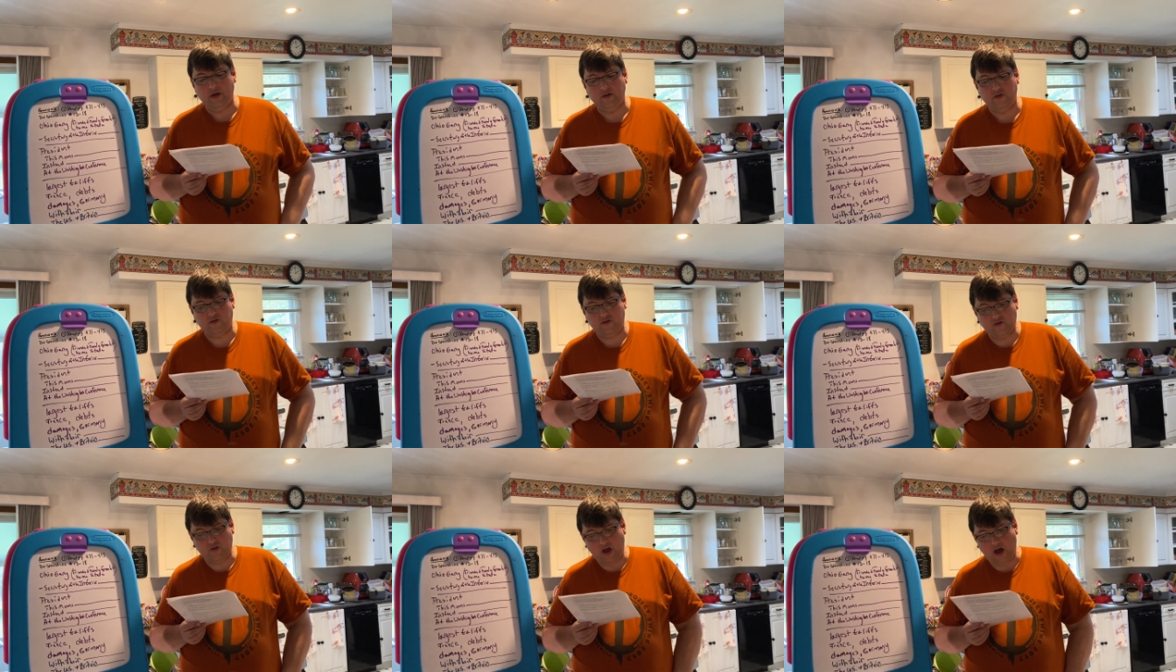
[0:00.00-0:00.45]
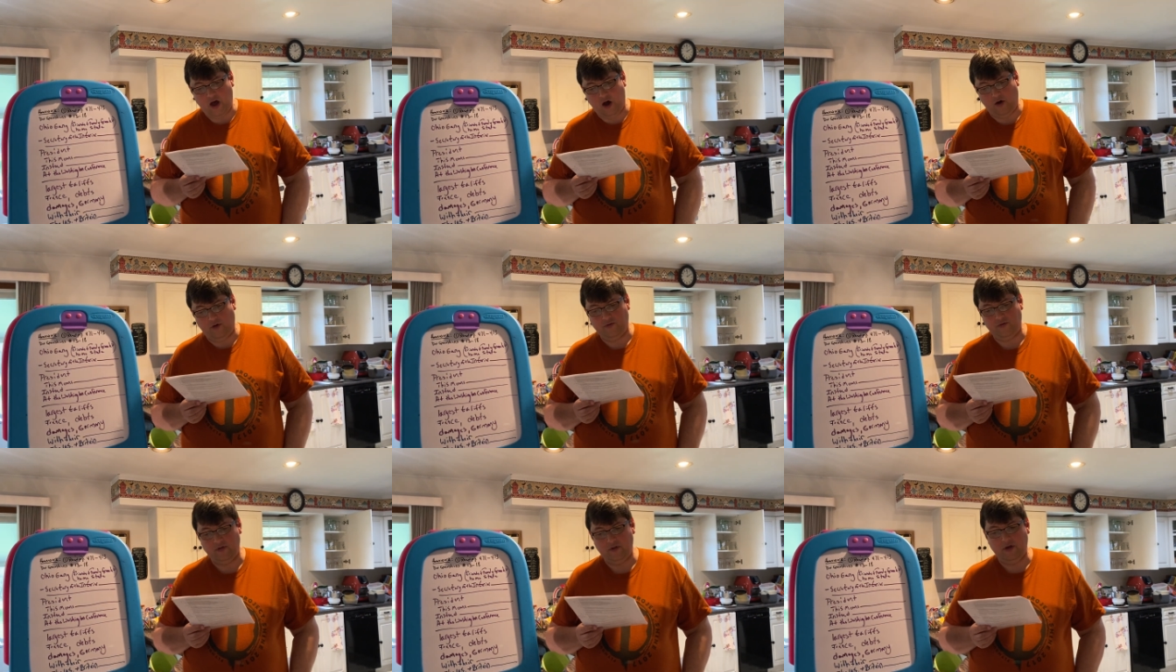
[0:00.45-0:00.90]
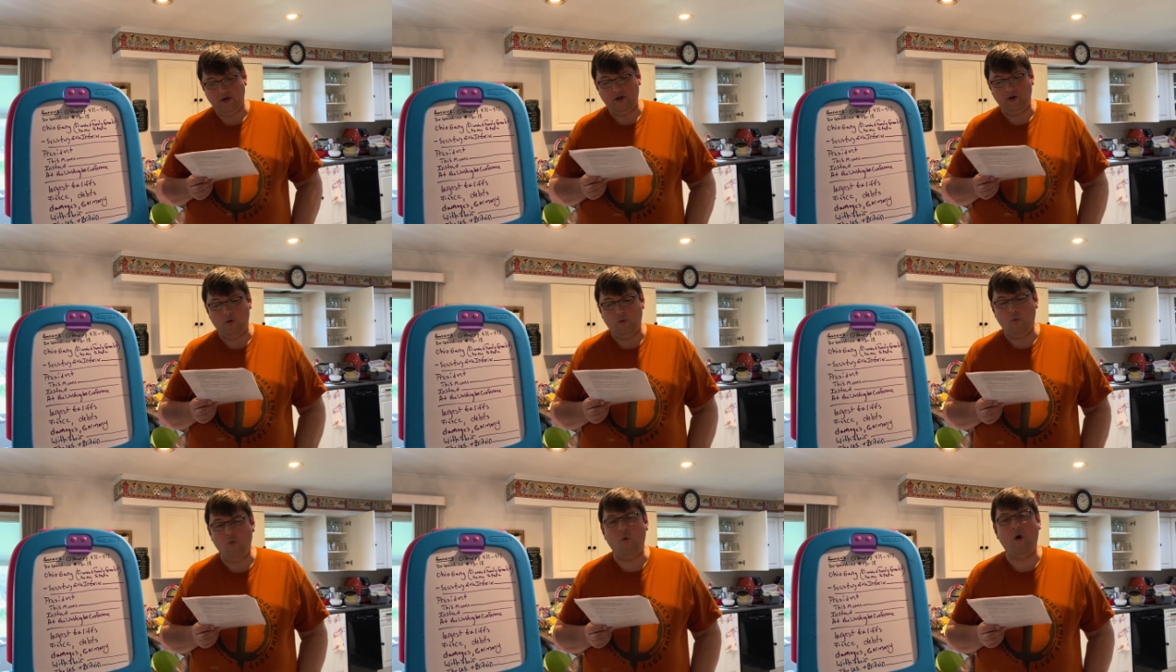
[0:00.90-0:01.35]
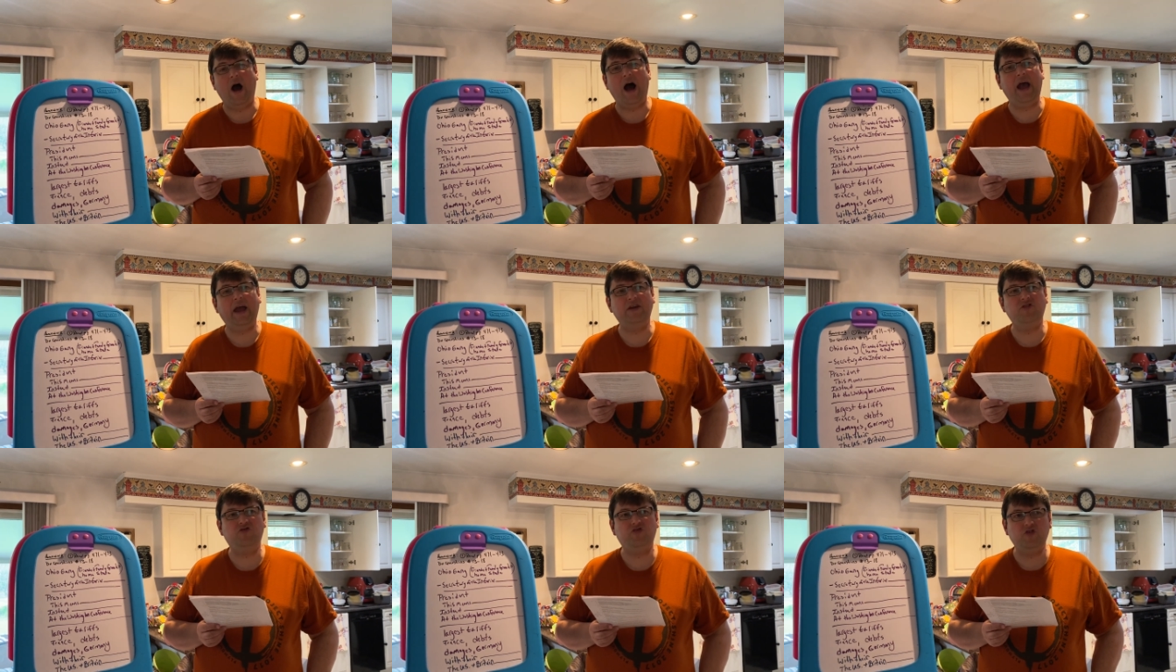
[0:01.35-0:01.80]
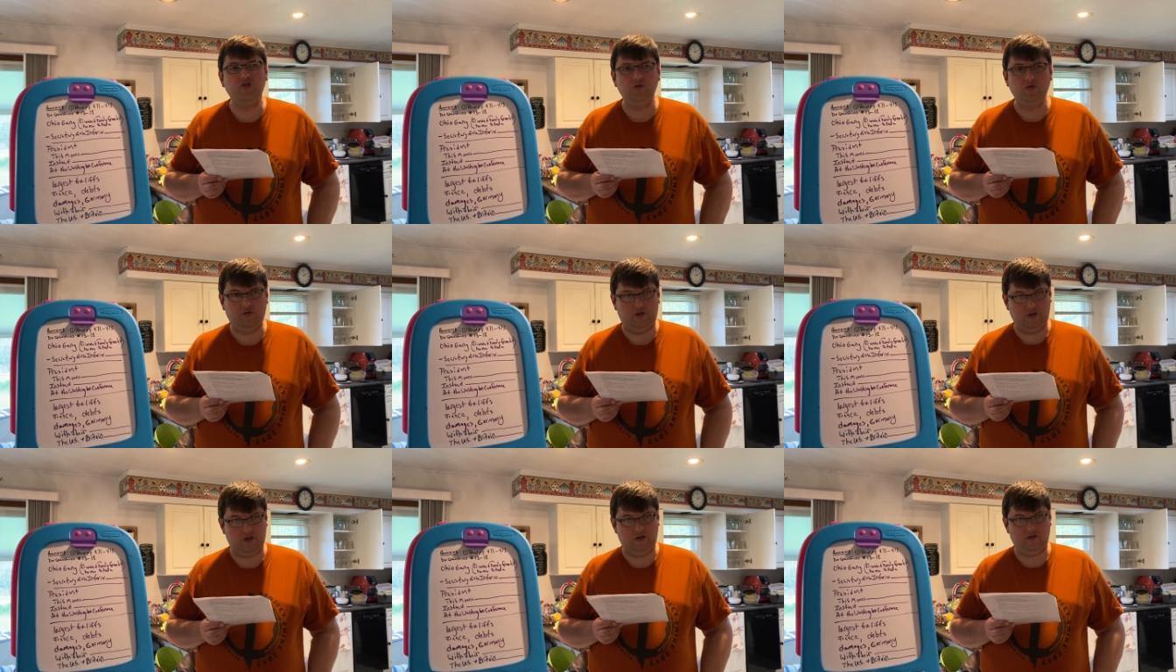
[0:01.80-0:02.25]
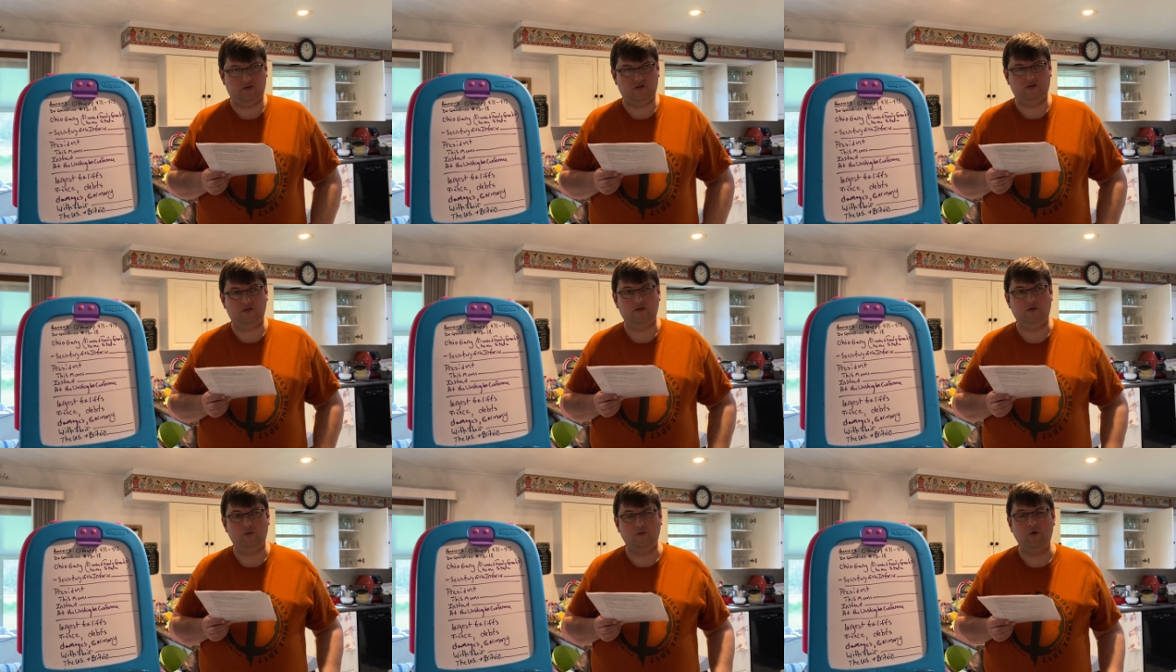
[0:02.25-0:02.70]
So, why do this?